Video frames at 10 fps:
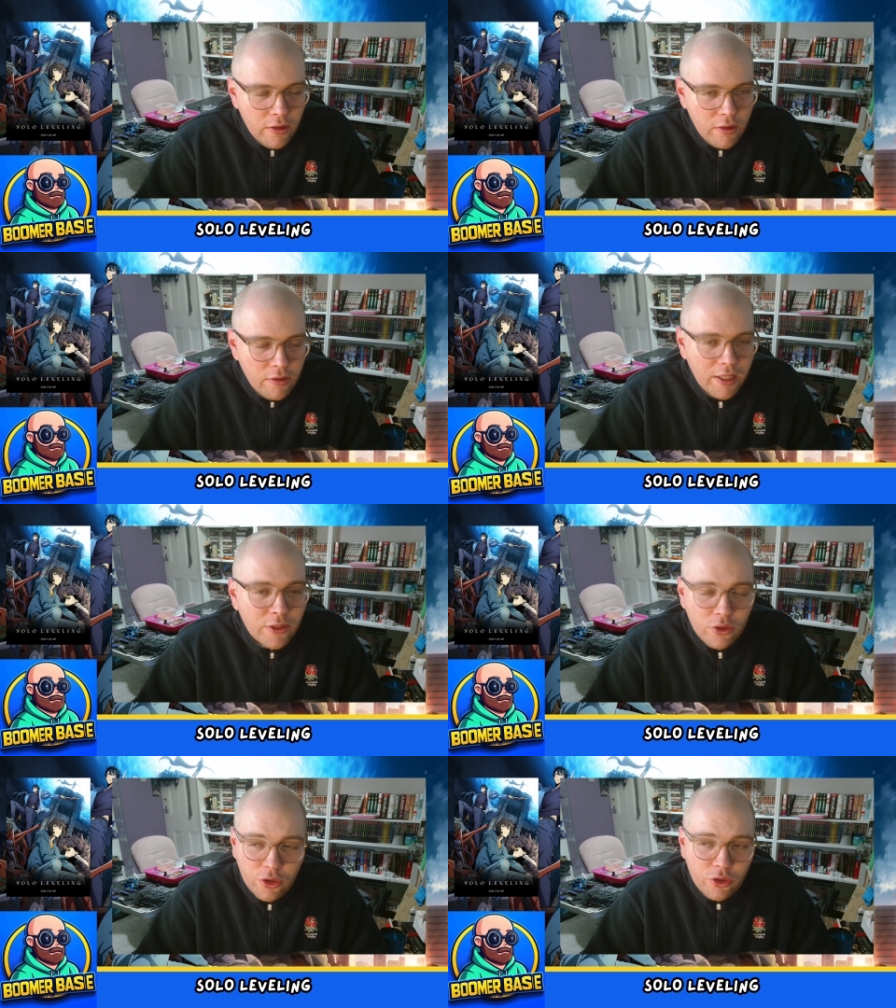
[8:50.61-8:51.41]

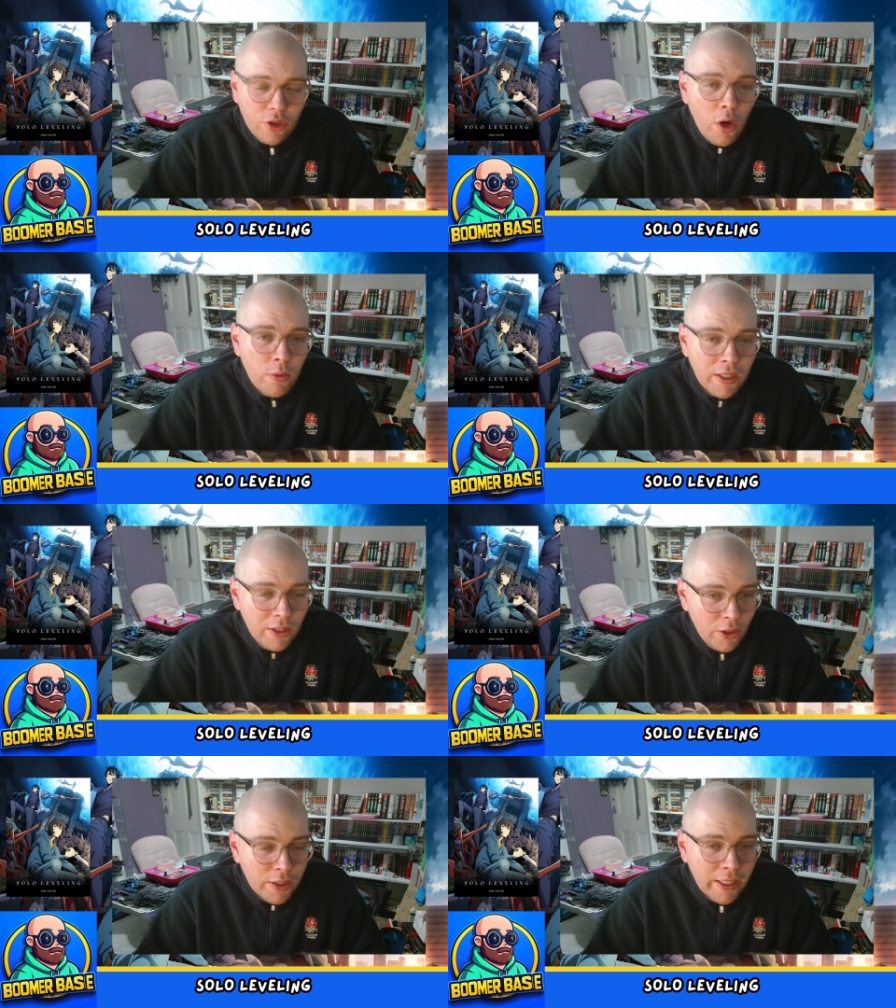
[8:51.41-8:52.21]
things are just only
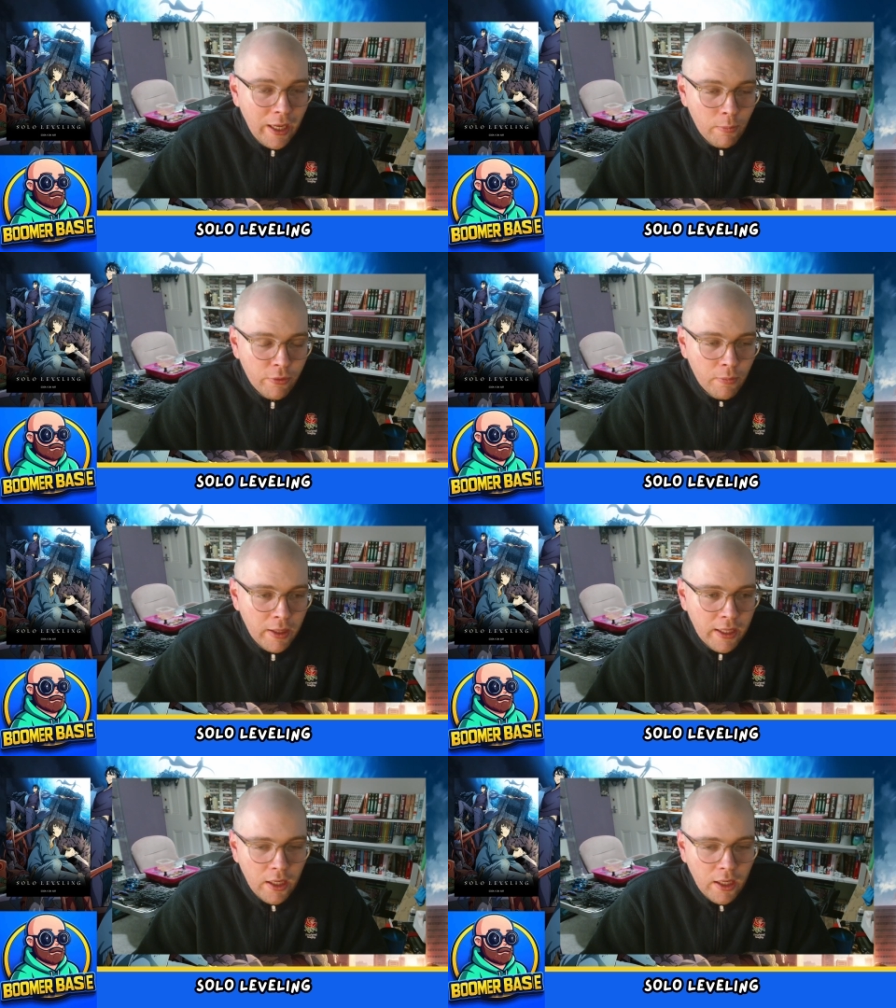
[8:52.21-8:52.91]
looking up from here.